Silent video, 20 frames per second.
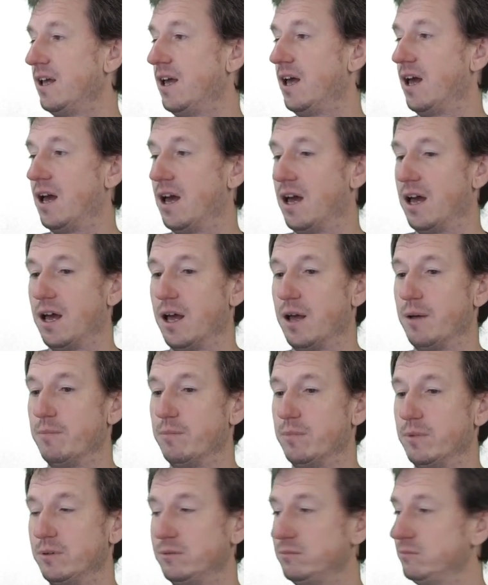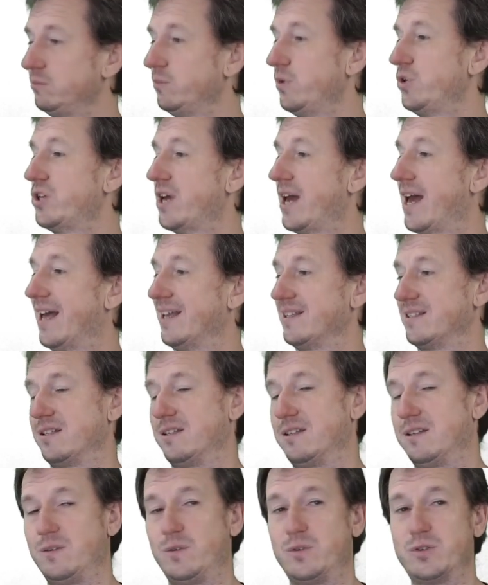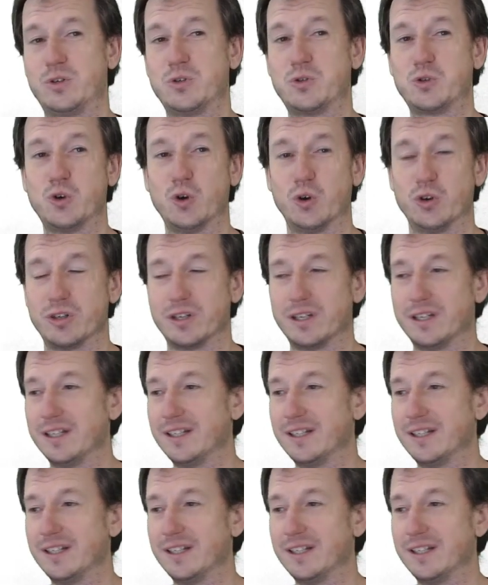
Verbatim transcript: um, which it has, which is good.